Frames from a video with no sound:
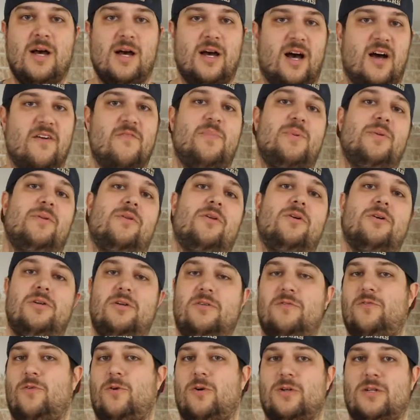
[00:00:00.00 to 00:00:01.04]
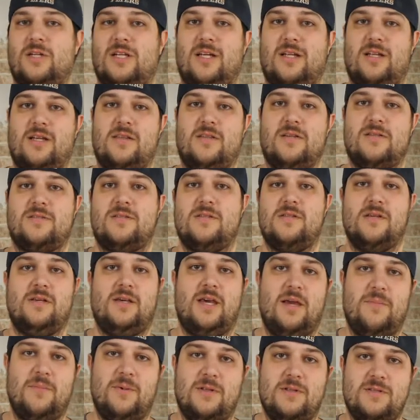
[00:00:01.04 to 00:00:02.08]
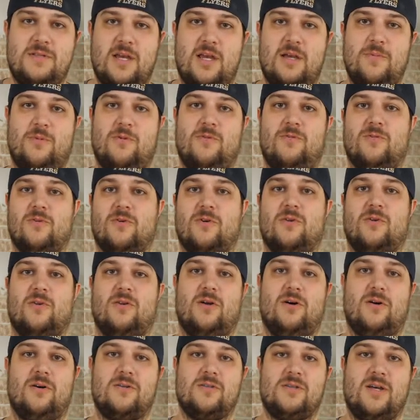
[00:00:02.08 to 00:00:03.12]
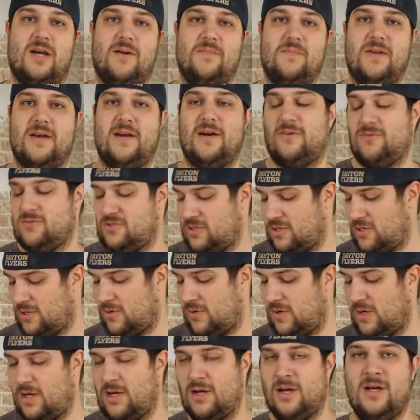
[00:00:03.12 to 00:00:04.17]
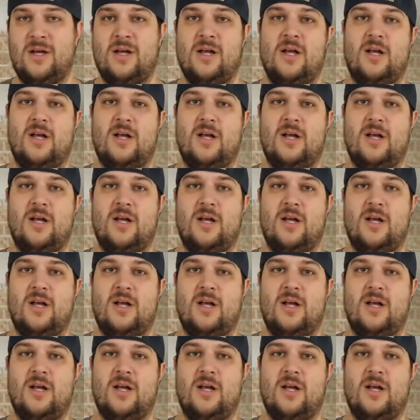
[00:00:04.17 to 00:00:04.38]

I've been looking forward to getting this to the gaming table for a long time now, so